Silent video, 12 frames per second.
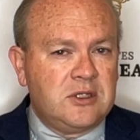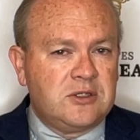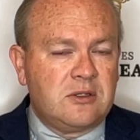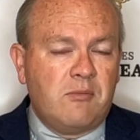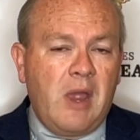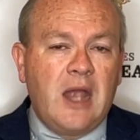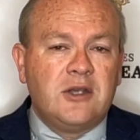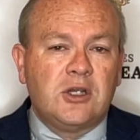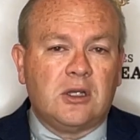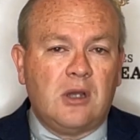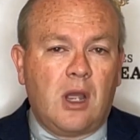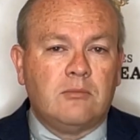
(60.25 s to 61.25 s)
the
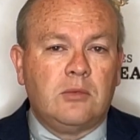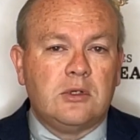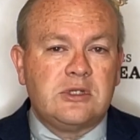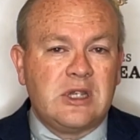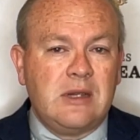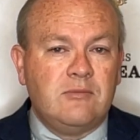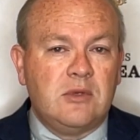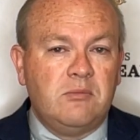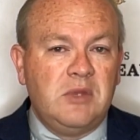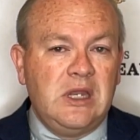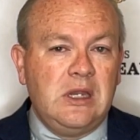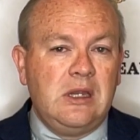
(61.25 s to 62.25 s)
magic number seemed to
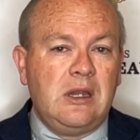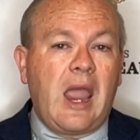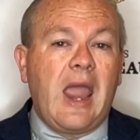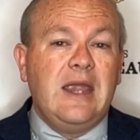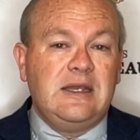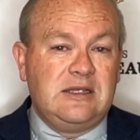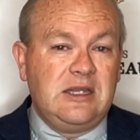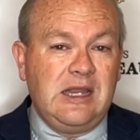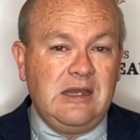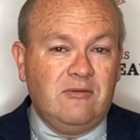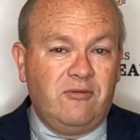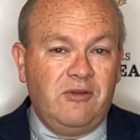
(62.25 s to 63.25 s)
be
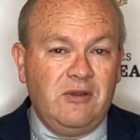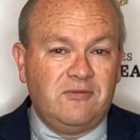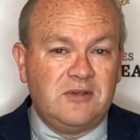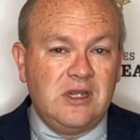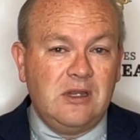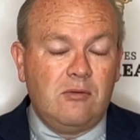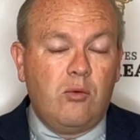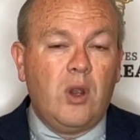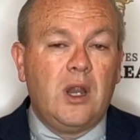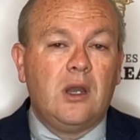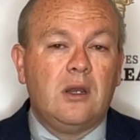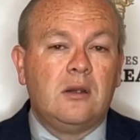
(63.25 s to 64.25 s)
1850,
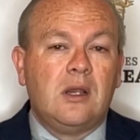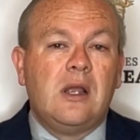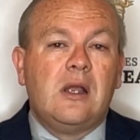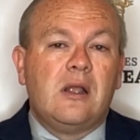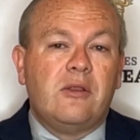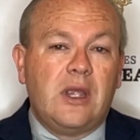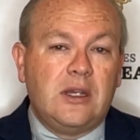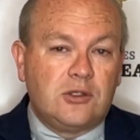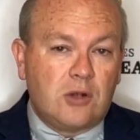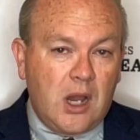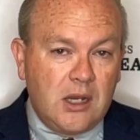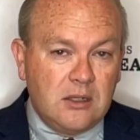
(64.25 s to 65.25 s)
where they
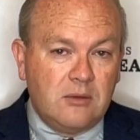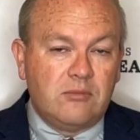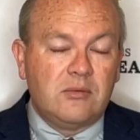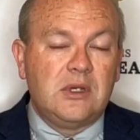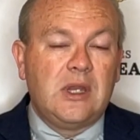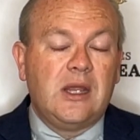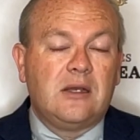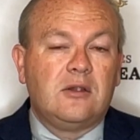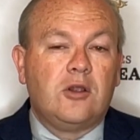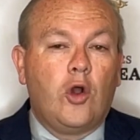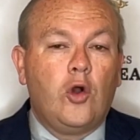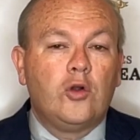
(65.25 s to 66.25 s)
tried to get
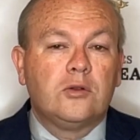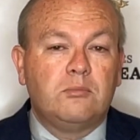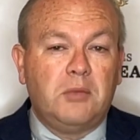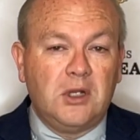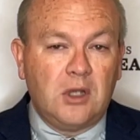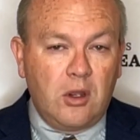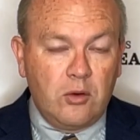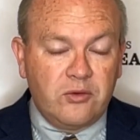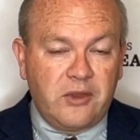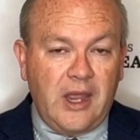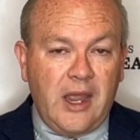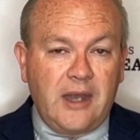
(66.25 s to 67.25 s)
gold below
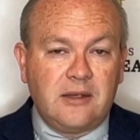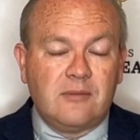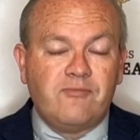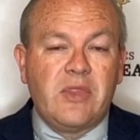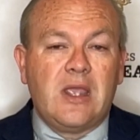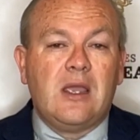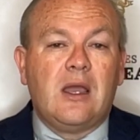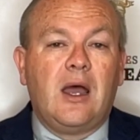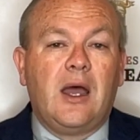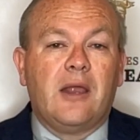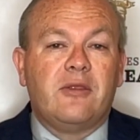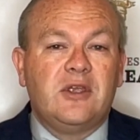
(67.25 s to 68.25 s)
that.
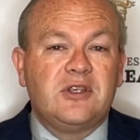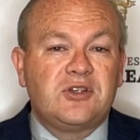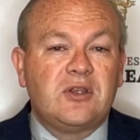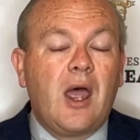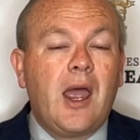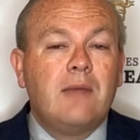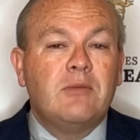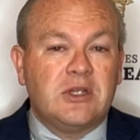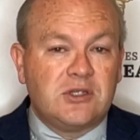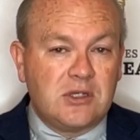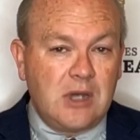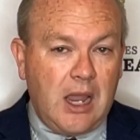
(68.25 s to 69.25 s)
This time
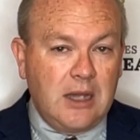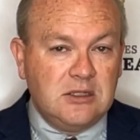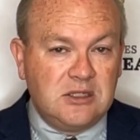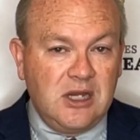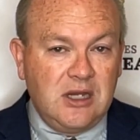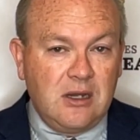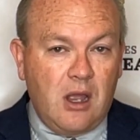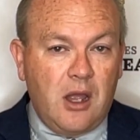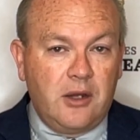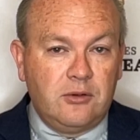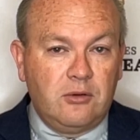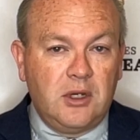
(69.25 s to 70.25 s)
it's
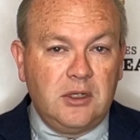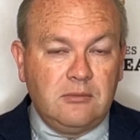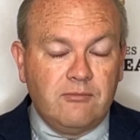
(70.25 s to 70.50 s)
1900,